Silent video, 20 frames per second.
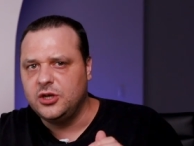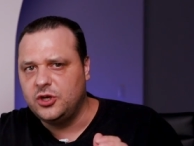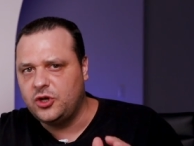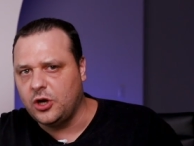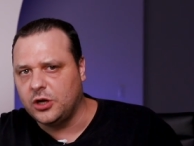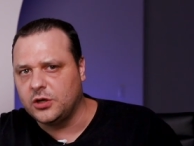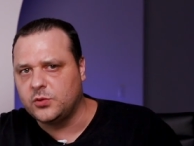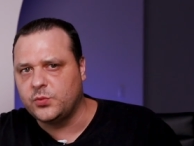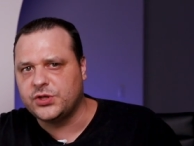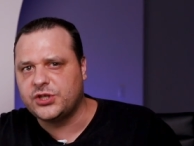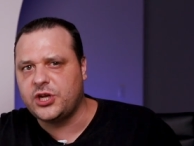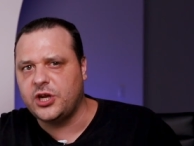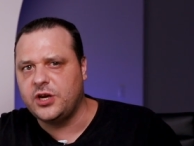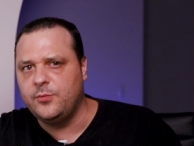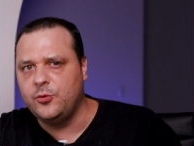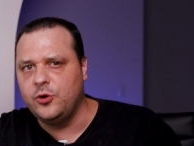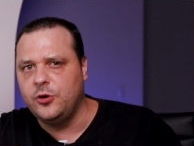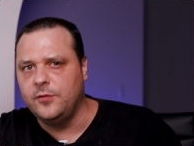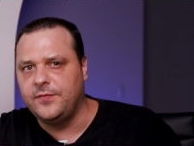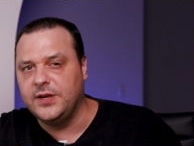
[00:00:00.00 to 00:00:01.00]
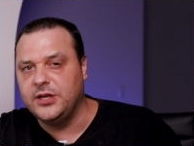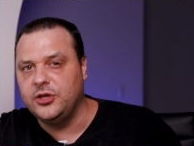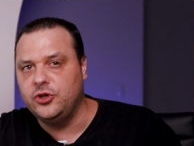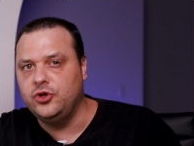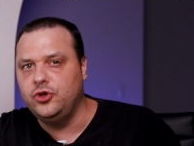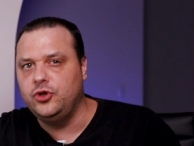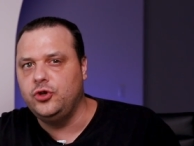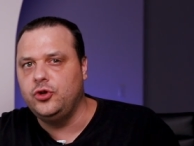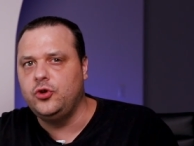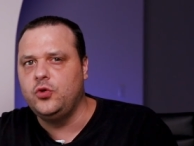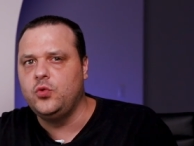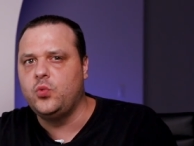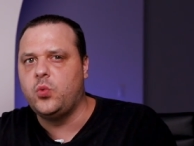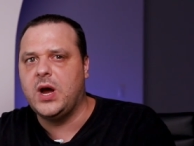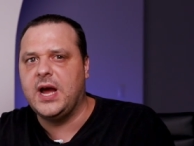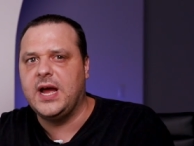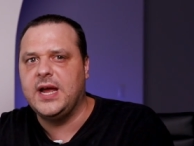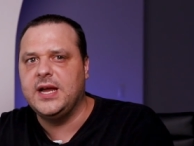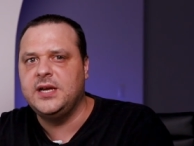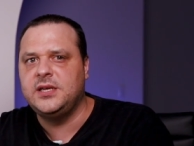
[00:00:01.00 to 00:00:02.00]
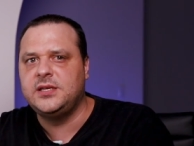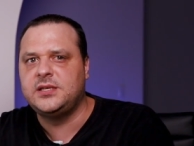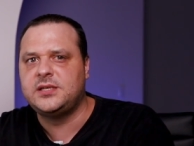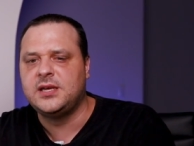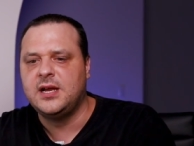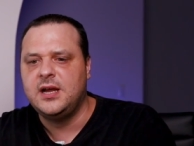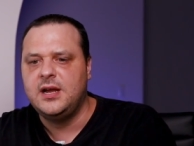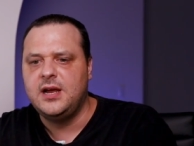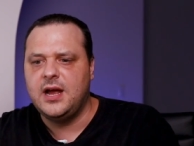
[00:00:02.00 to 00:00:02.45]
God was going to move in new ways,